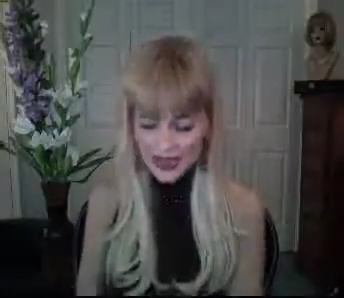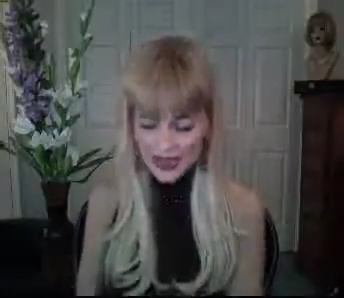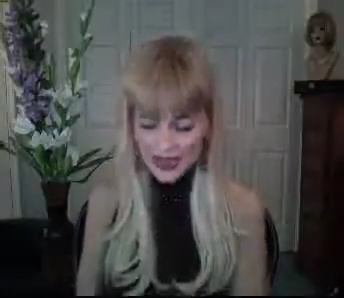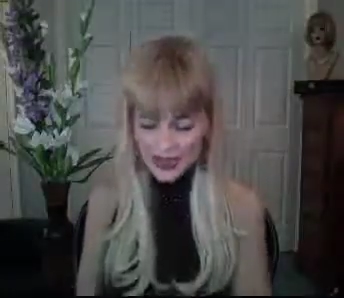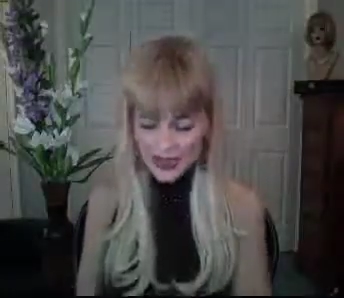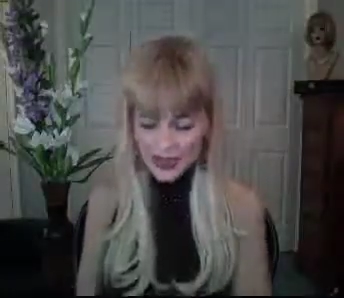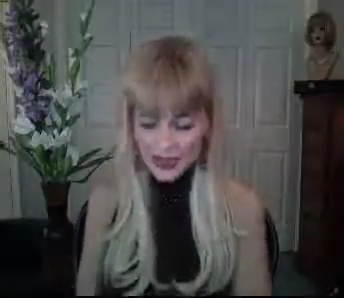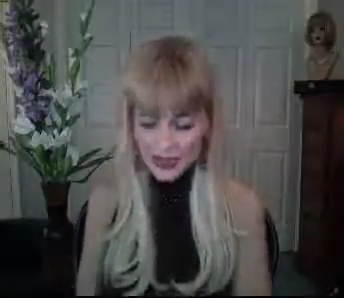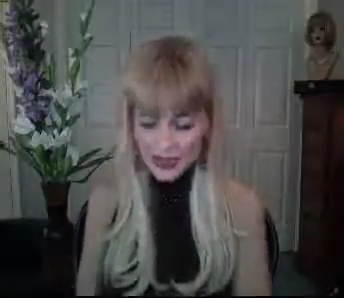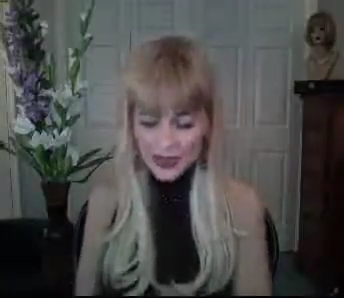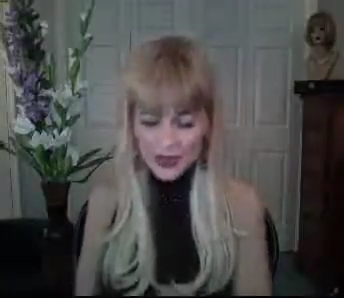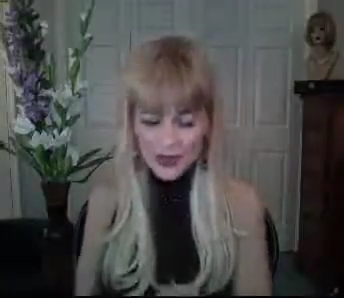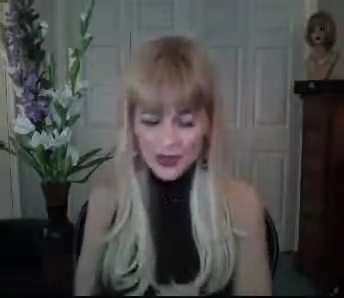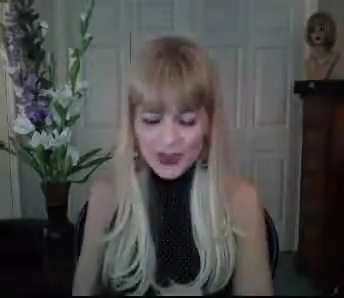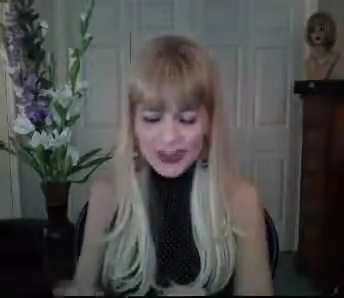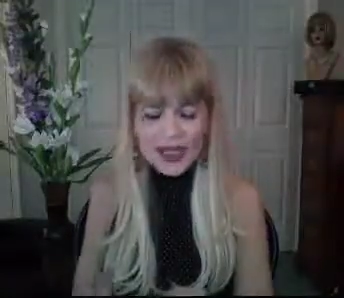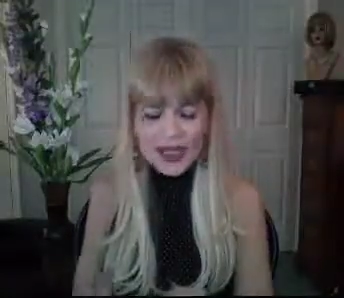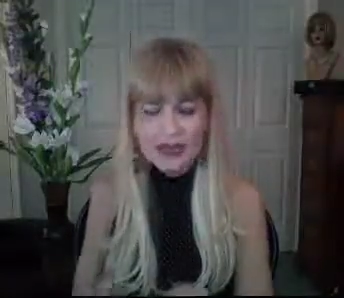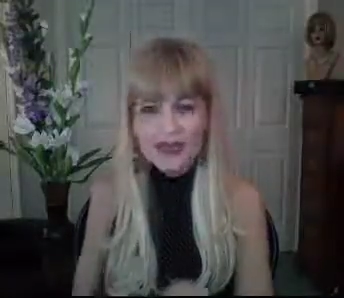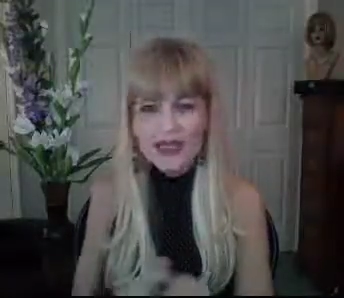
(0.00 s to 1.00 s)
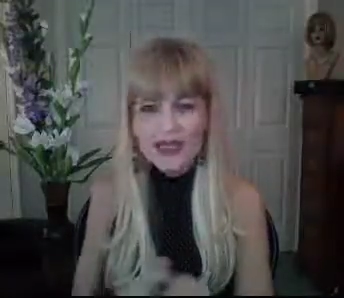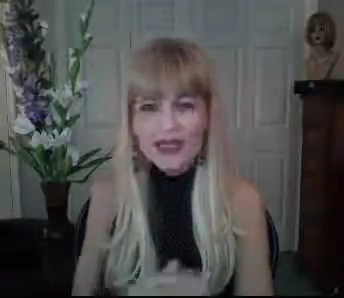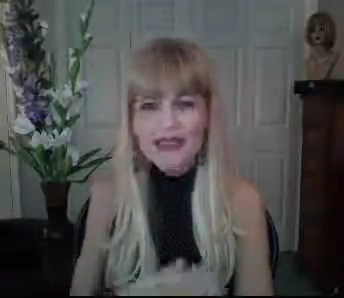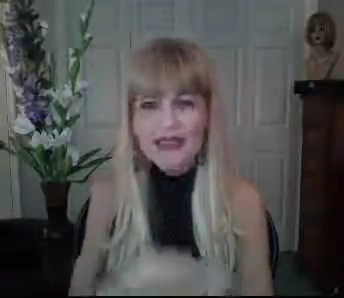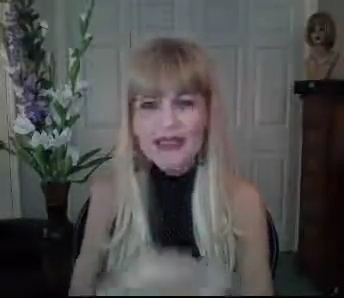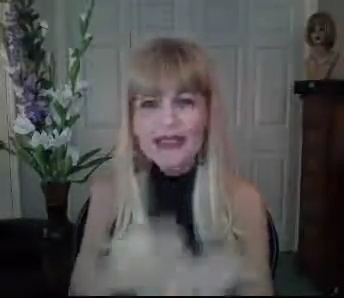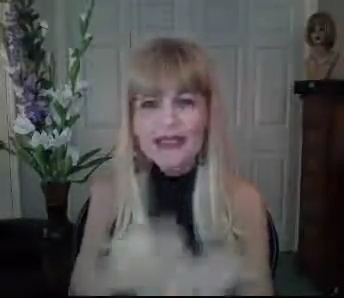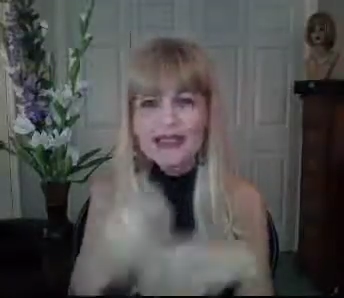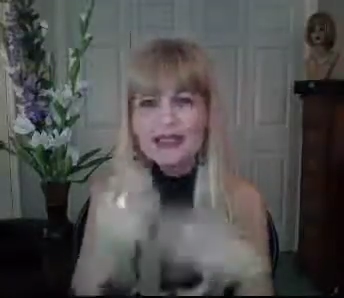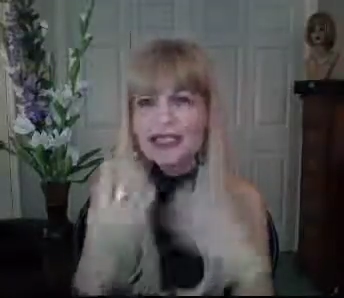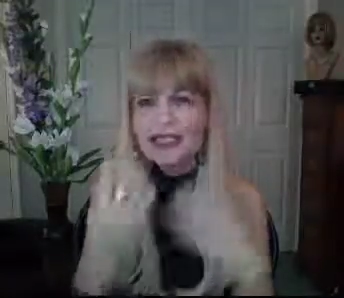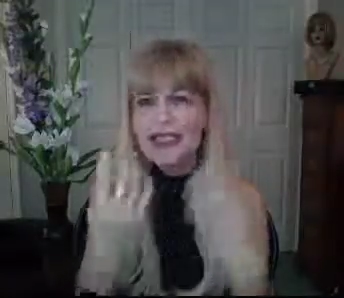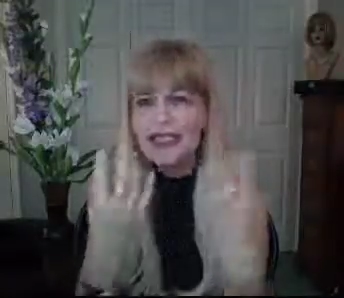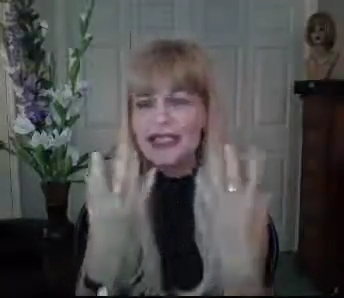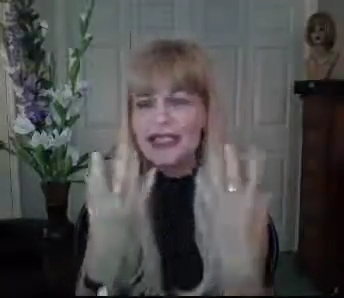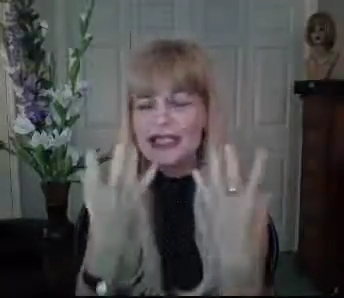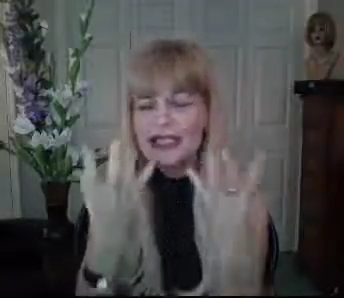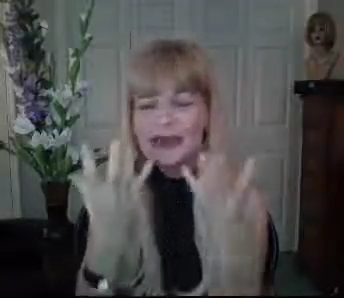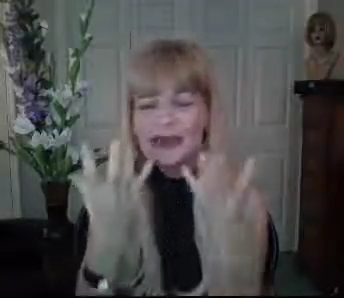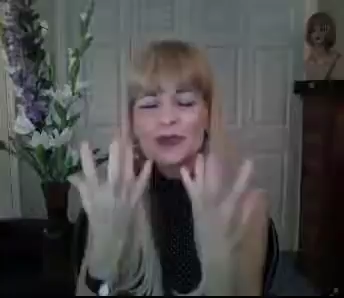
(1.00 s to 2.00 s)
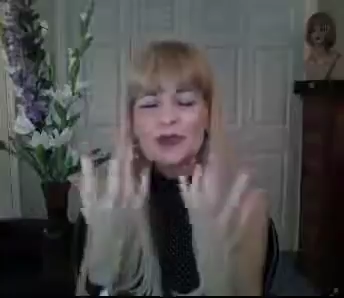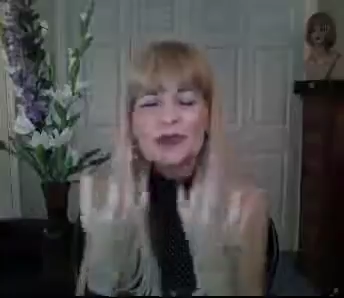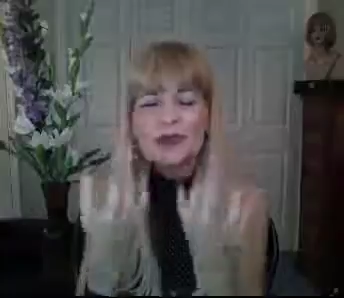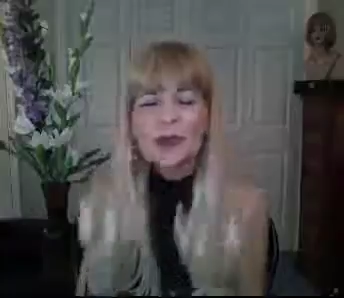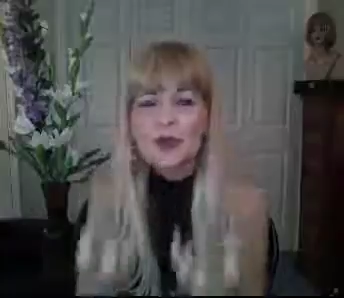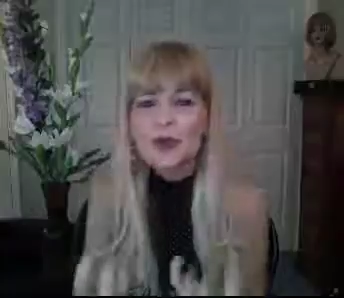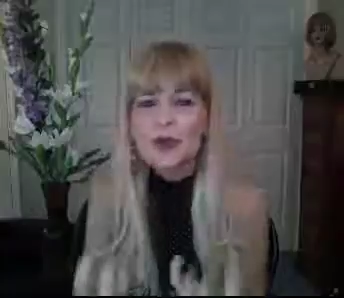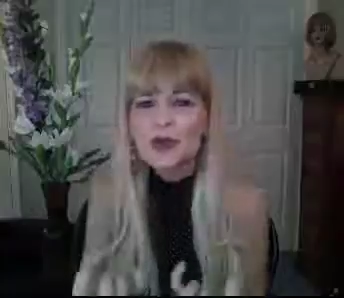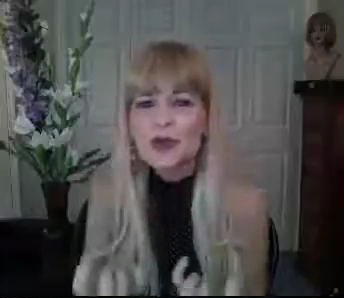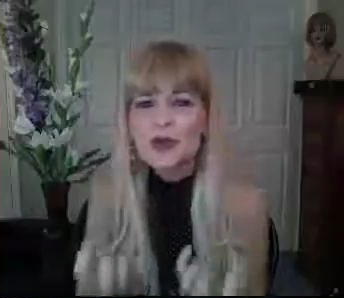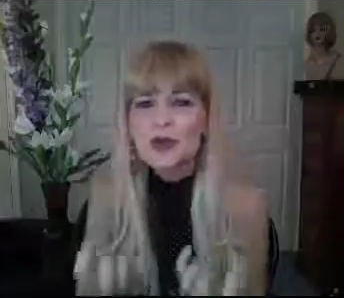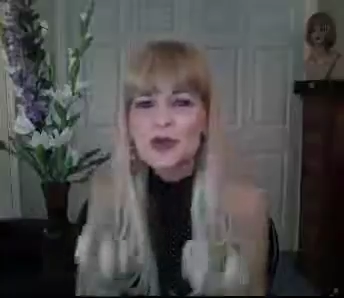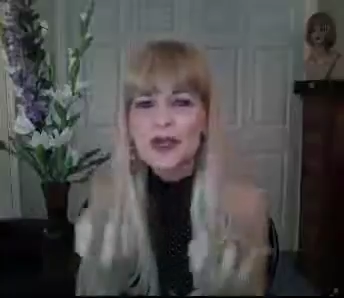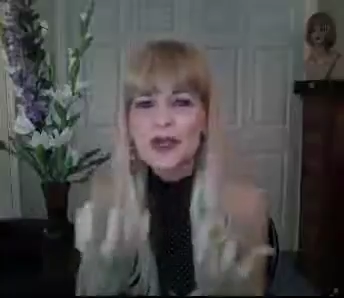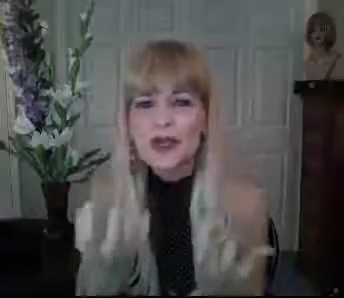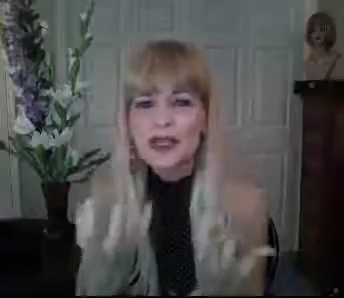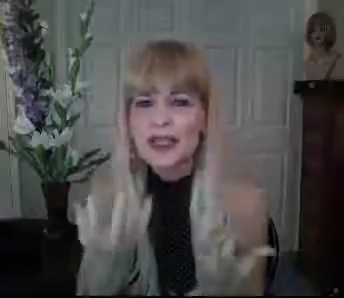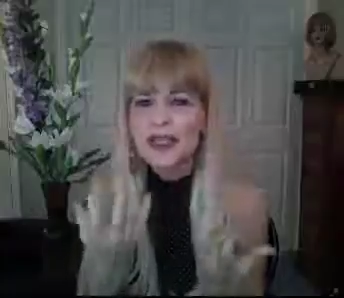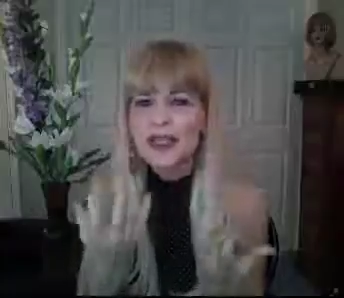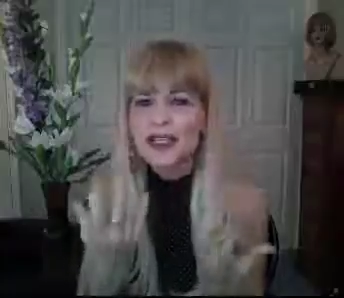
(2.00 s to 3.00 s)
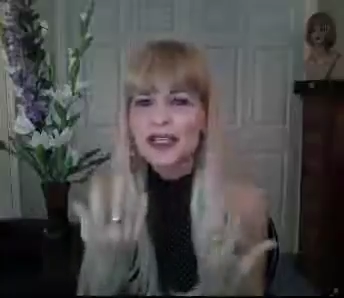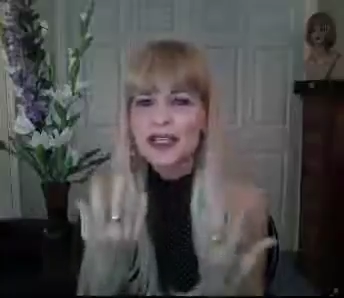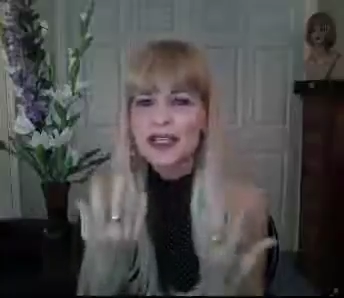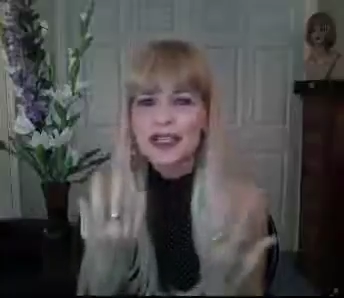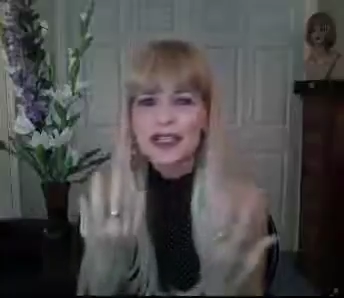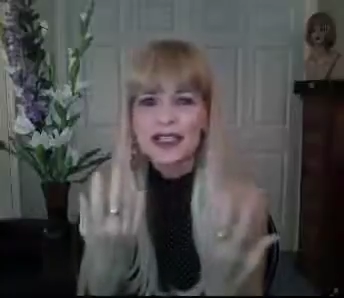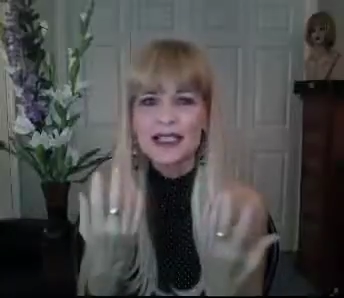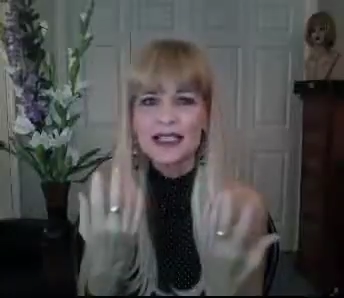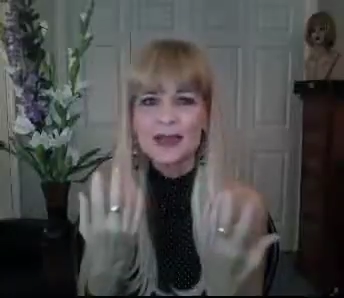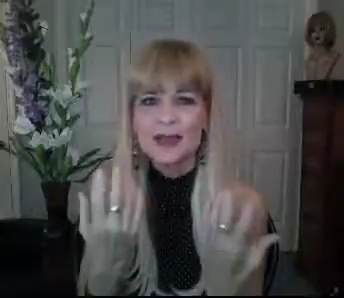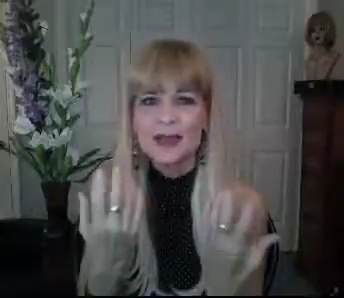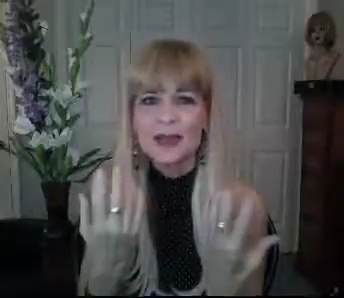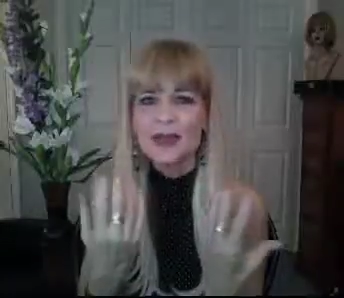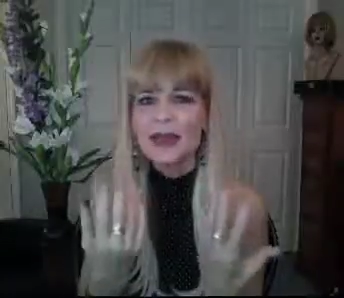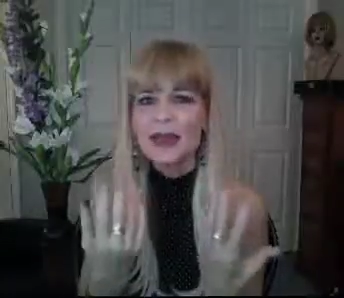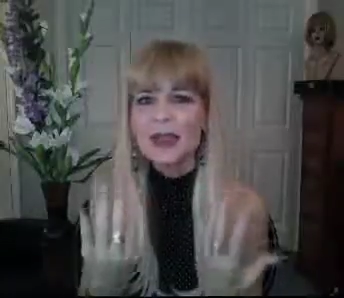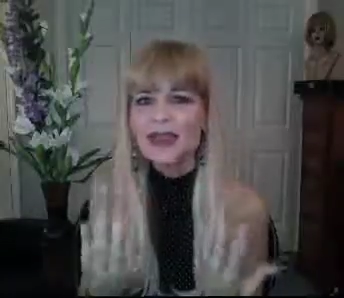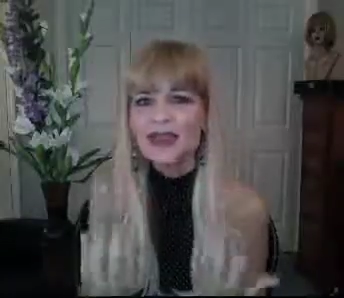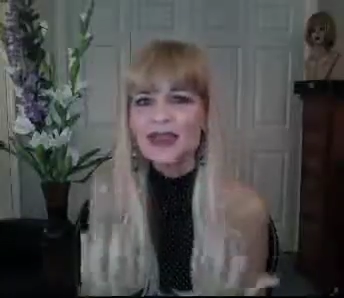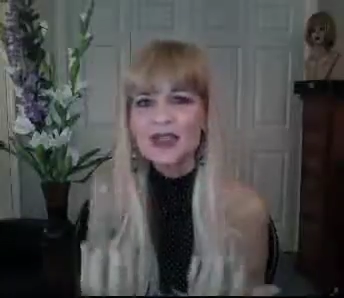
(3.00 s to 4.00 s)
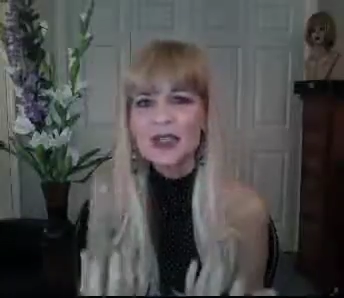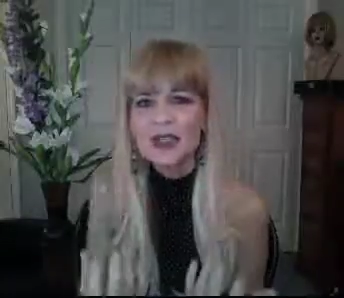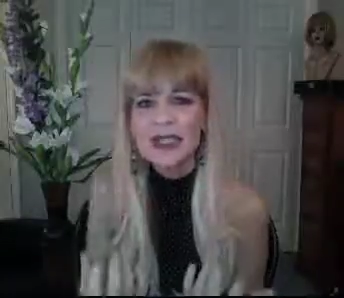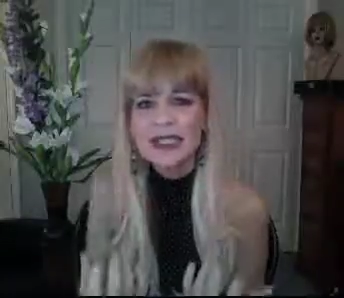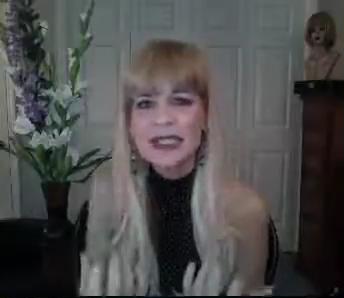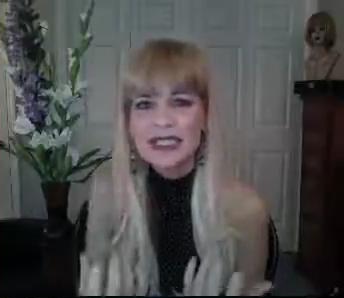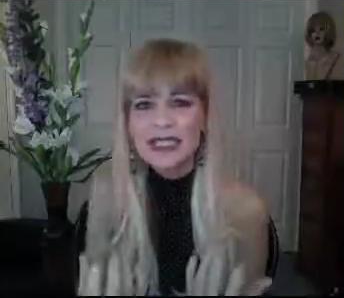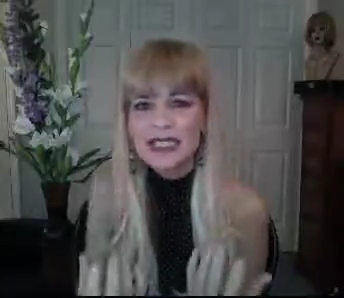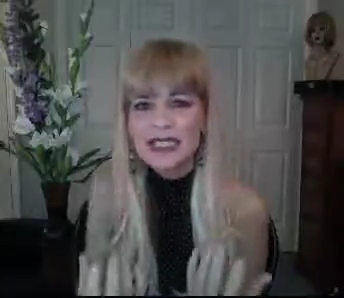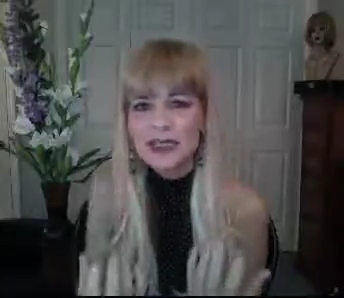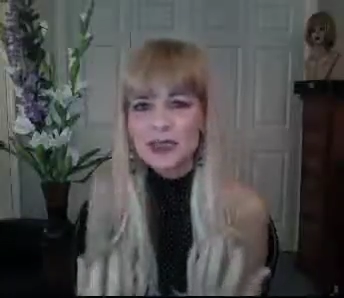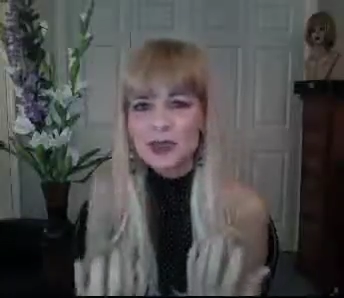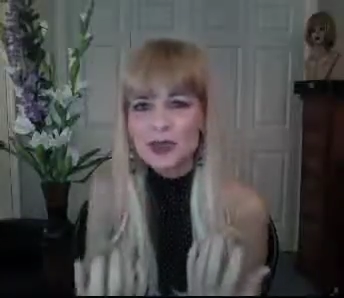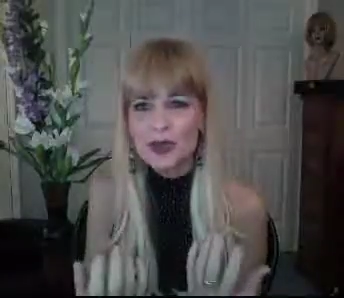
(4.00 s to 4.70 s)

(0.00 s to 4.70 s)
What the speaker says: So what that means is that it absorbs better. It penetrates deeper.